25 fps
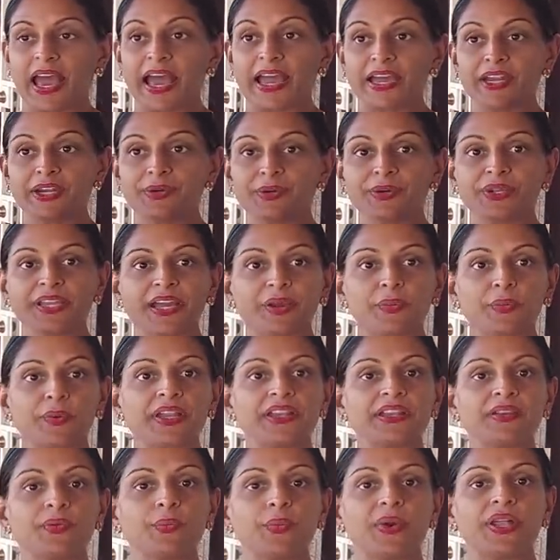I know, like,
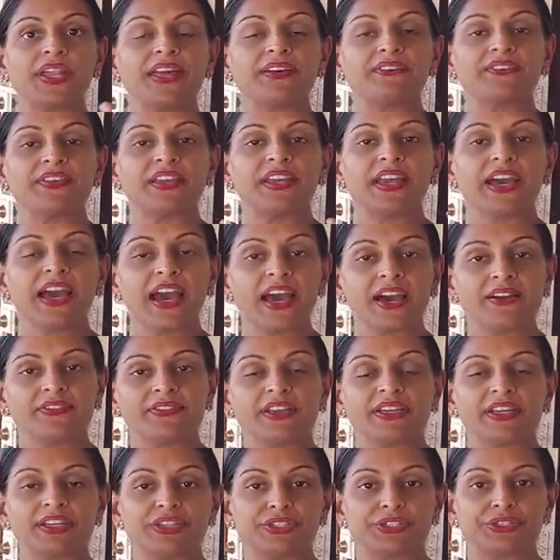whenever you have
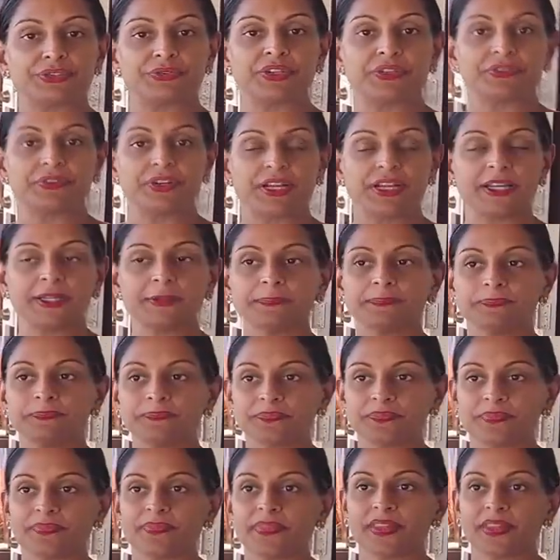an injury, right?
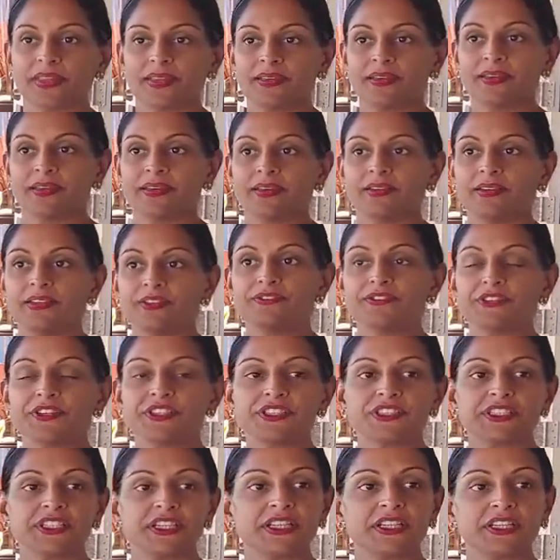The
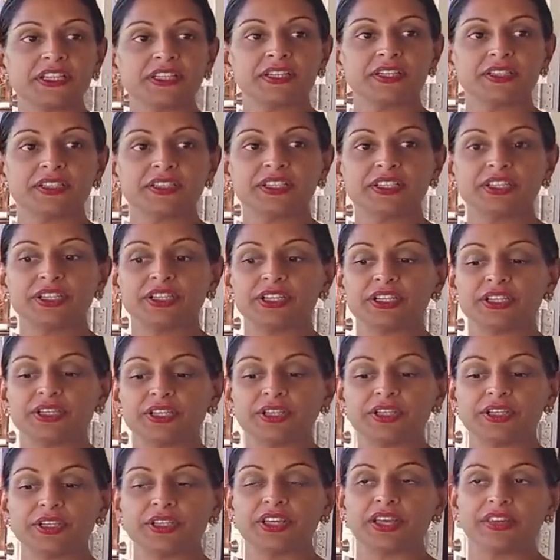first thing,
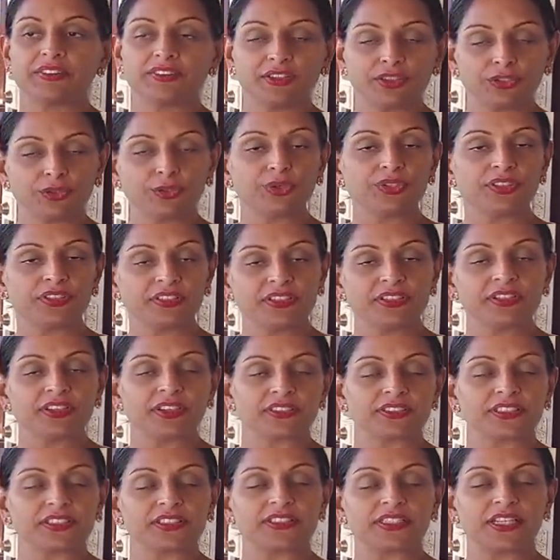yes, you'd go to the
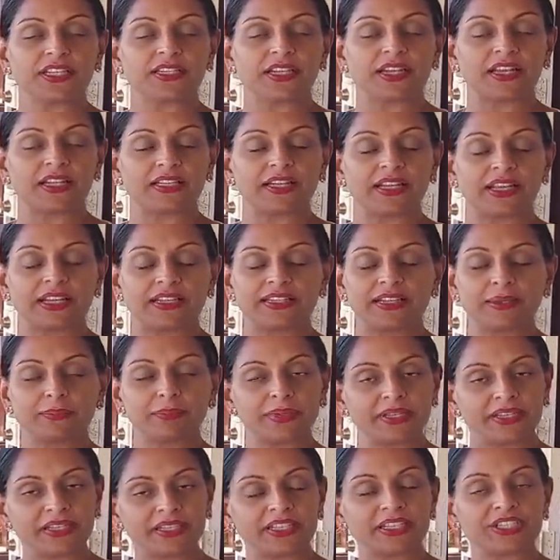doctors and
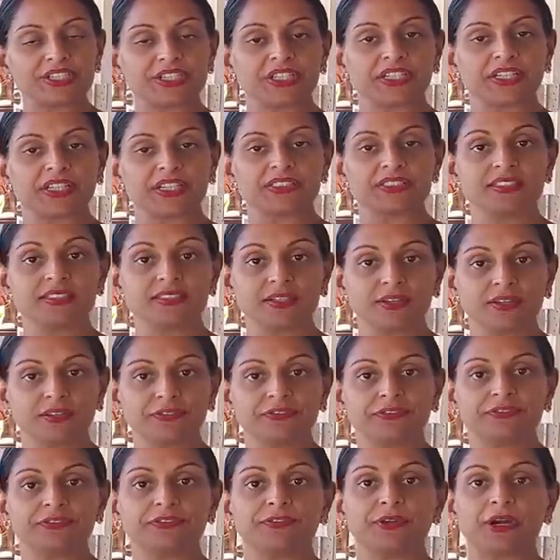get medication and stuff
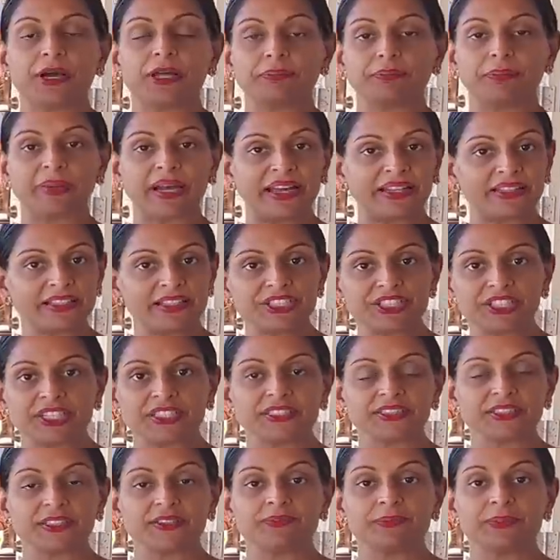and bandage
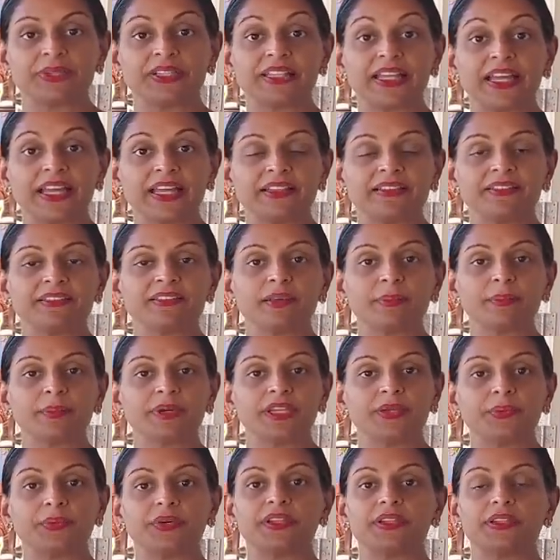and stuff, but then
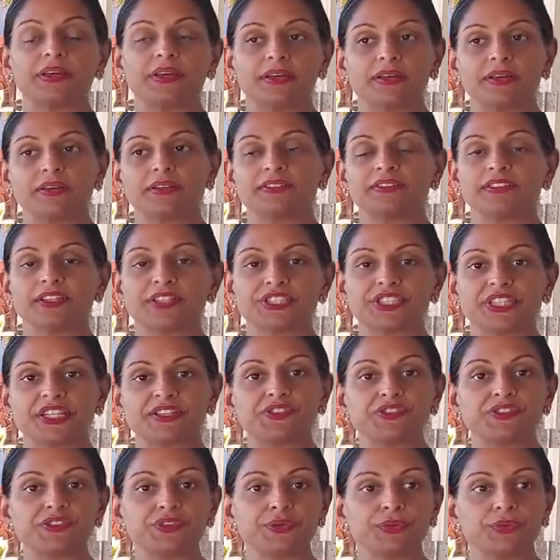somebody would
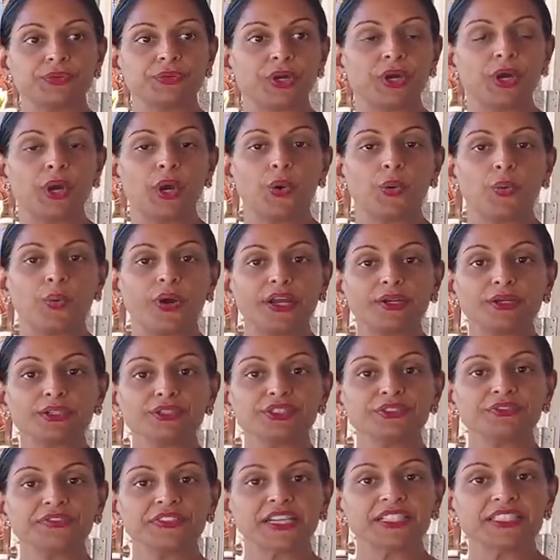suggest to you, why
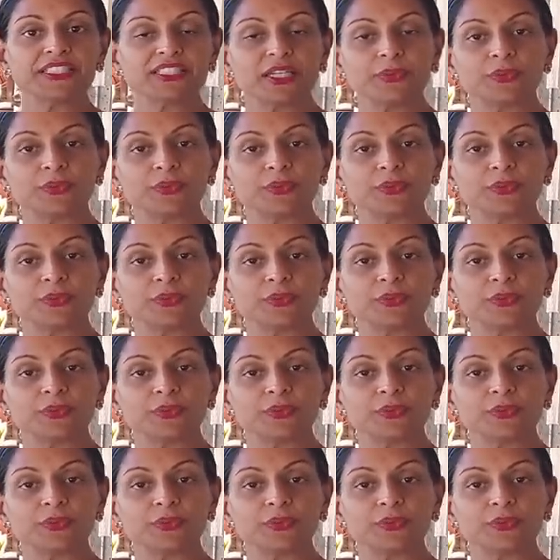don't you find